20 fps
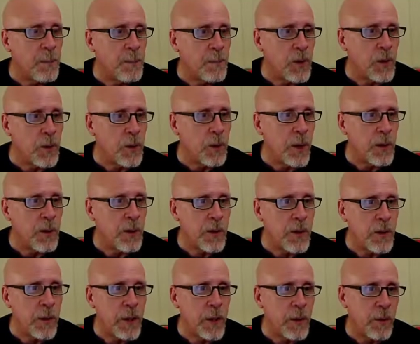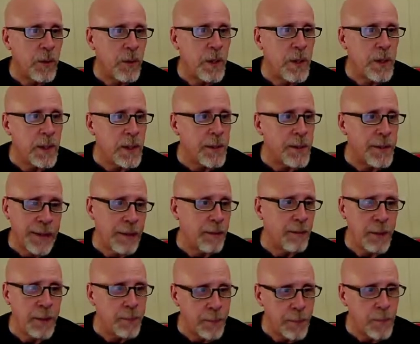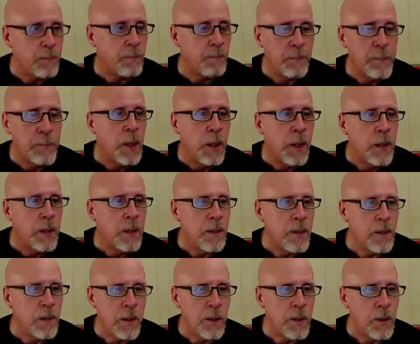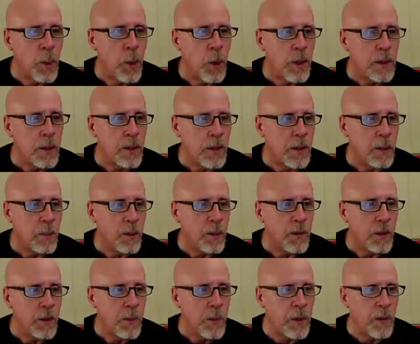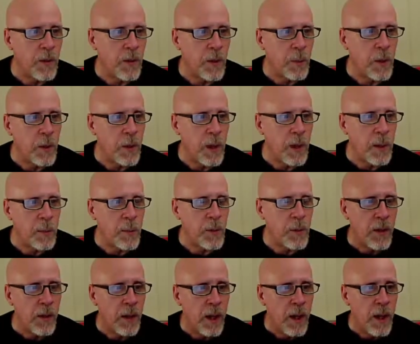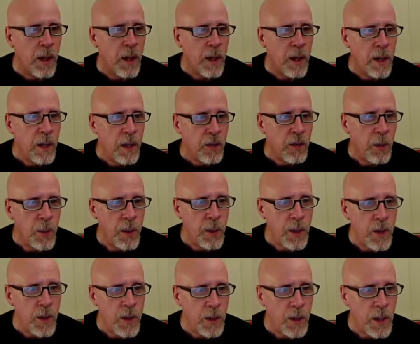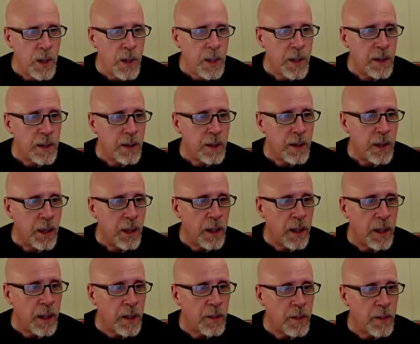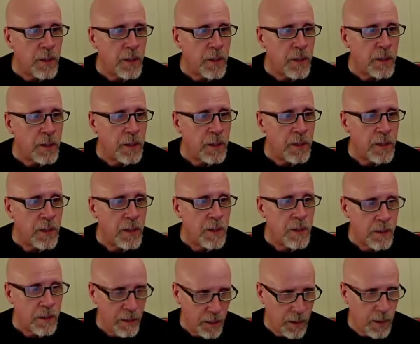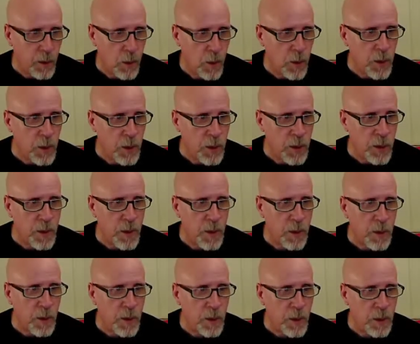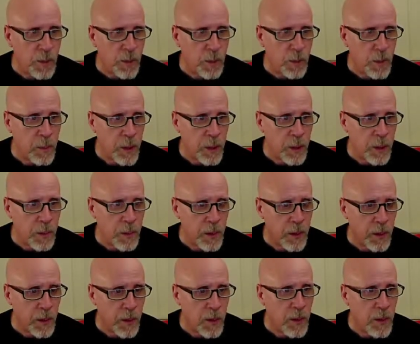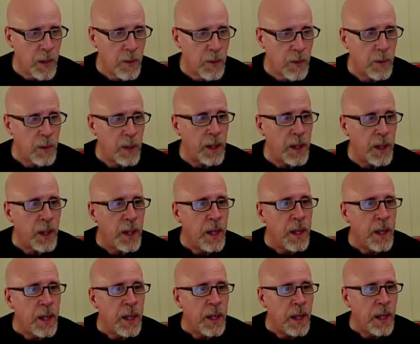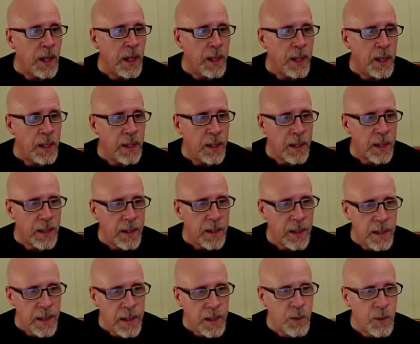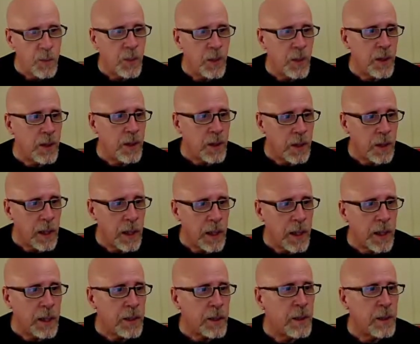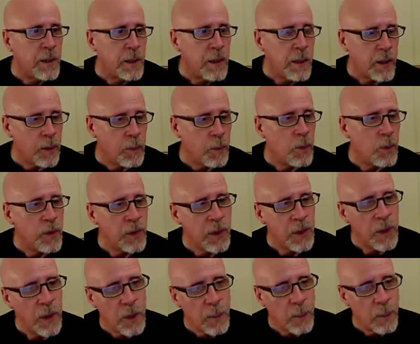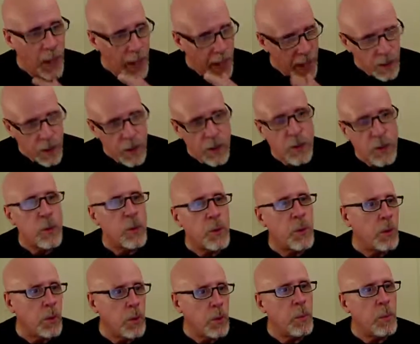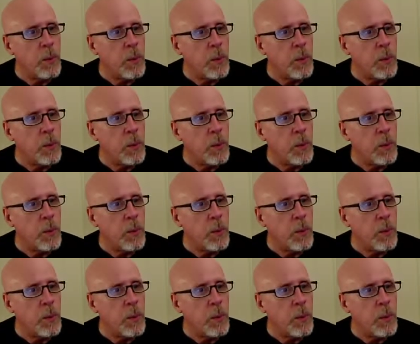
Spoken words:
So n is 33, d is 7. Just a small example so we can see what happens. So we initialize, and the quotient is 0, the remainder is at 33, and then each one of these lines in the table is another pass through the loop.